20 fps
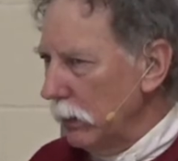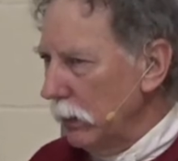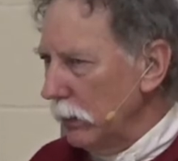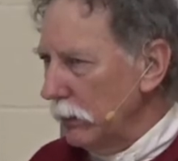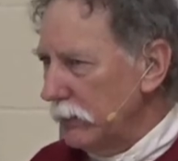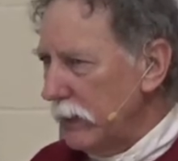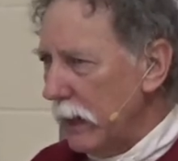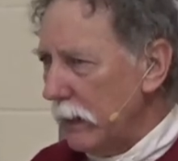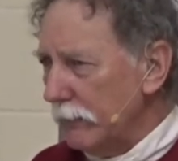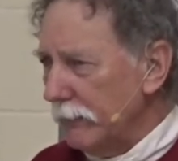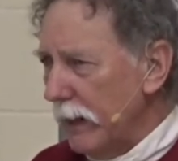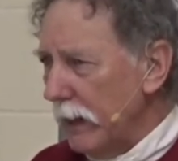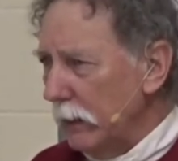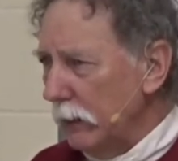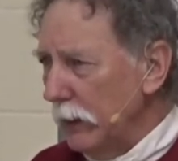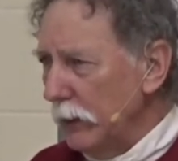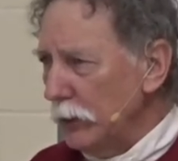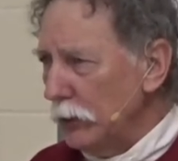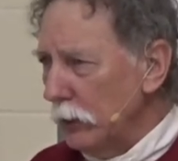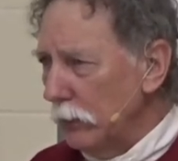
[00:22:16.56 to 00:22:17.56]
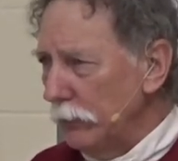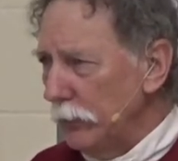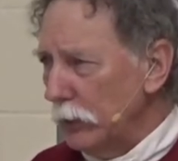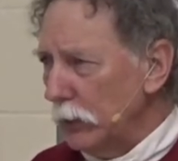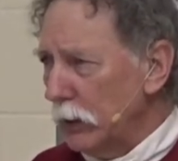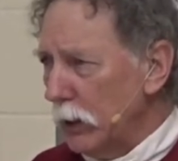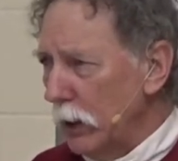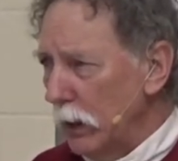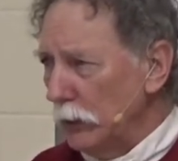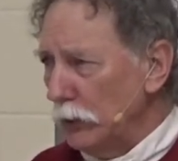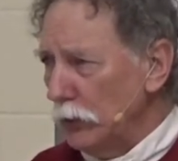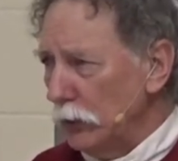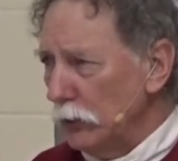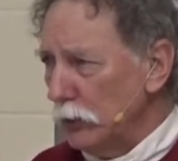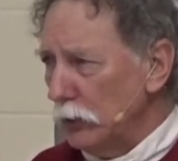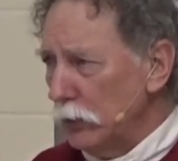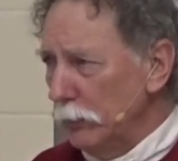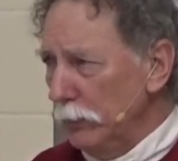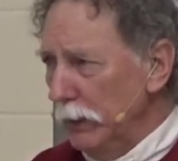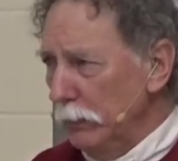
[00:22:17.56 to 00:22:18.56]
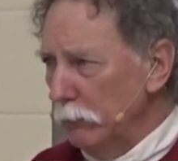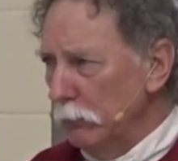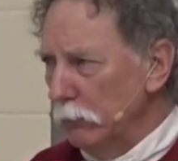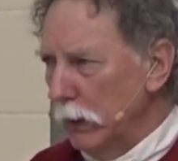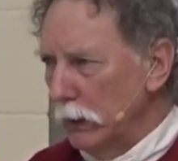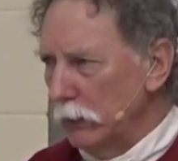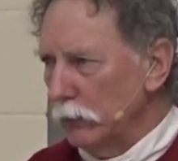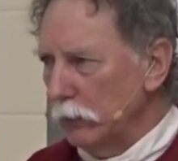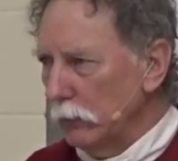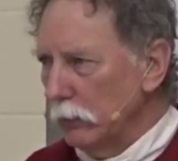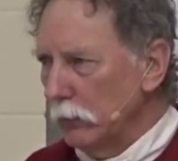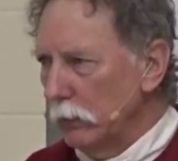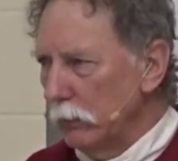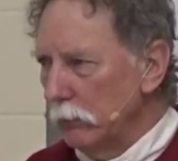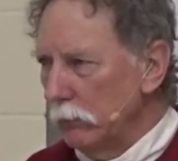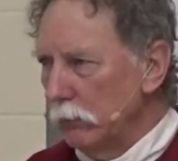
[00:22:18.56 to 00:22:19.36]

is that a violation of your conscience to be muzzled?